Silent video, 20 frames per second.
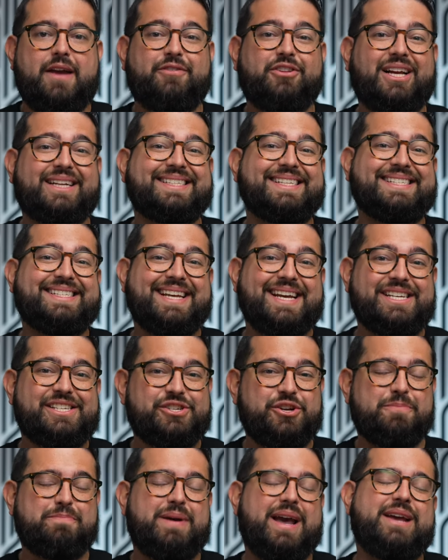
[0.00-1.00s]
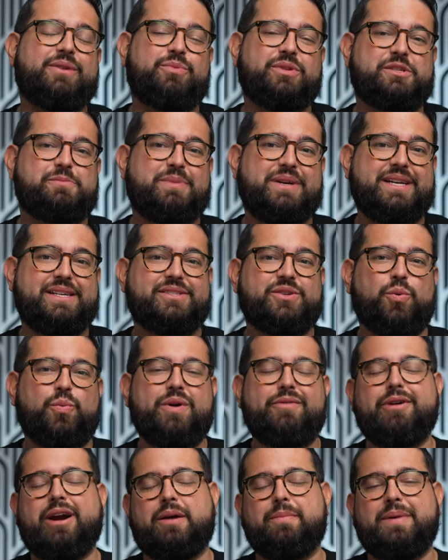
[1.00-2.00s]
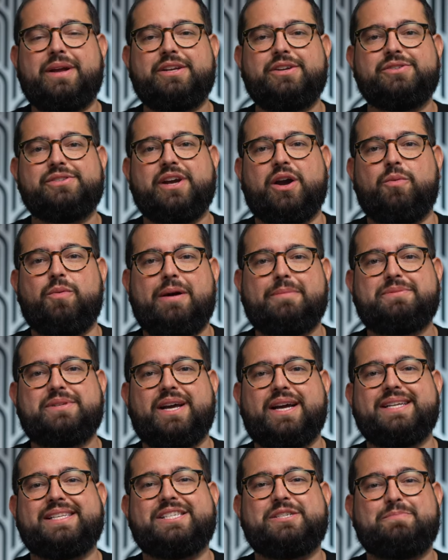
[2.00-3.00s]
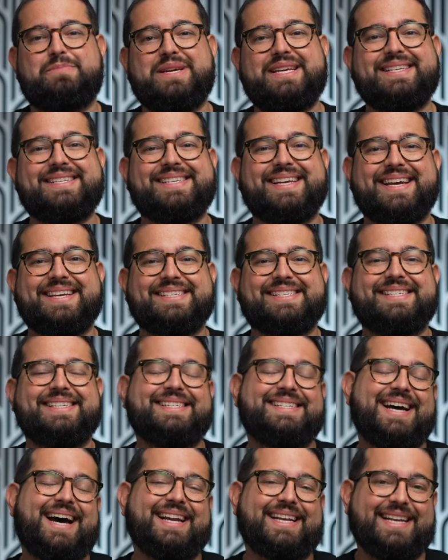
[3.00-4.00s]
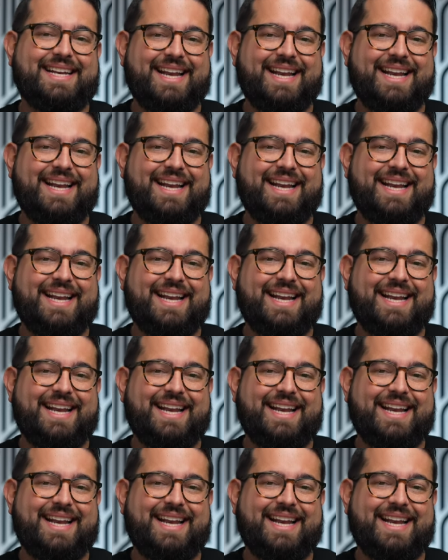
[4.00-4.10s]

If you'd like to test your bandwidth speeds, we recommend using a website, speed test dot